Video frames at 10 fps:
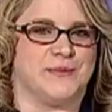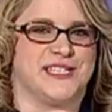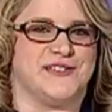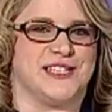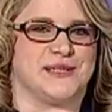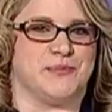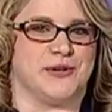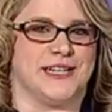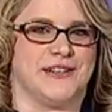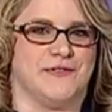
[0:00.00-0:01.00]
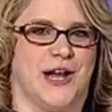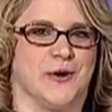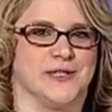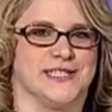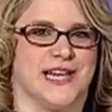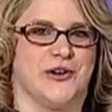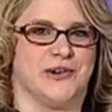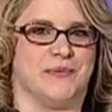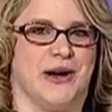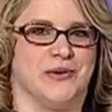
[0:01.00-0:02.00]
TV's Brittany Flowers is out
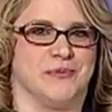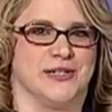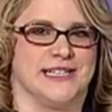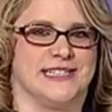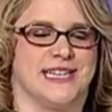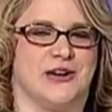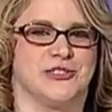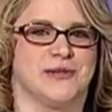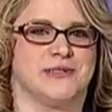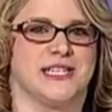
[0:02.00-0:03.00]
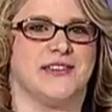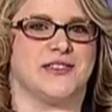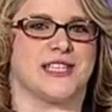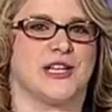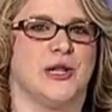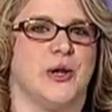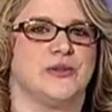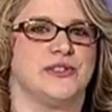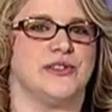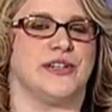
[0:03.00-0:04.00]
and about in Meridian Township to give us a
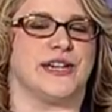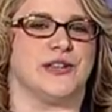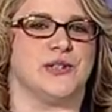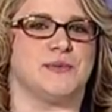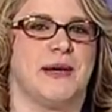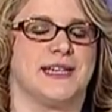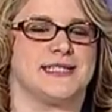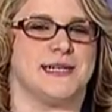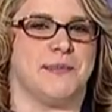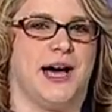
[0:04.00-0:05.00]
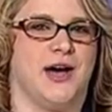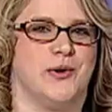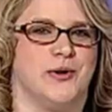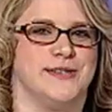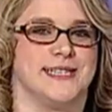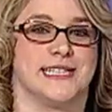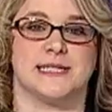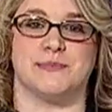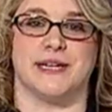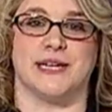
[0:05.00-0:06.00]
closer look at those pesky potholes and
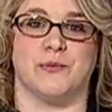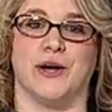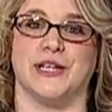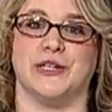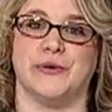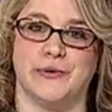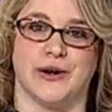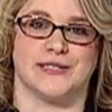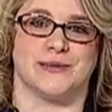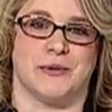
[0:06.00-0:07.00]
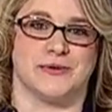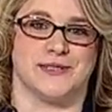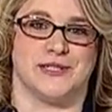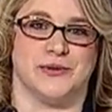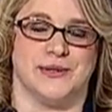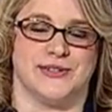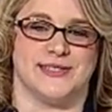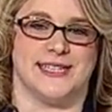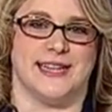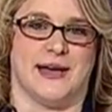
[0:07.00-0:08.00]
explain what you are supposed to do when you
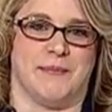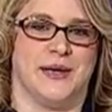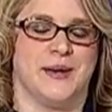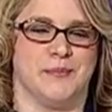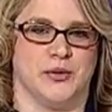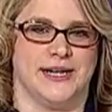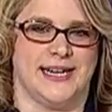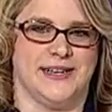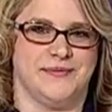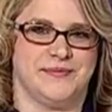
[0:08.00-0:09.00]
see them. Brittany?